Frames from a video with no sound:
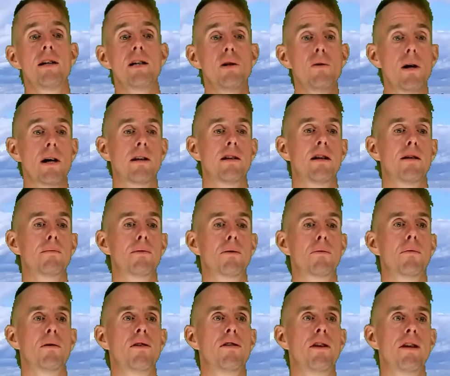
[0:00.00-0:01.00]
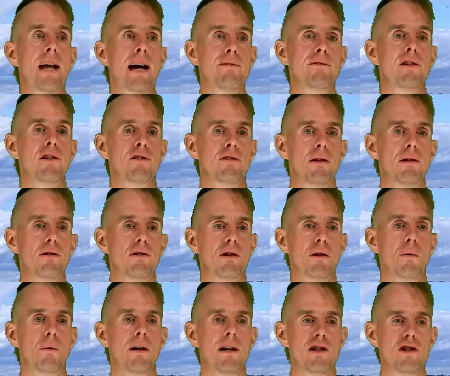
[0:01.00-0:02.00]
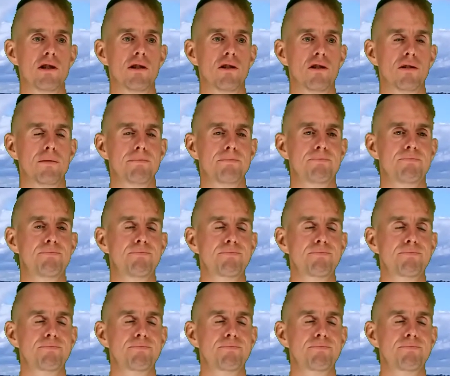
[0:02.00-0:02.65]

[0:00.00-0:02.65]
you end up with the Navier-Stokes equations.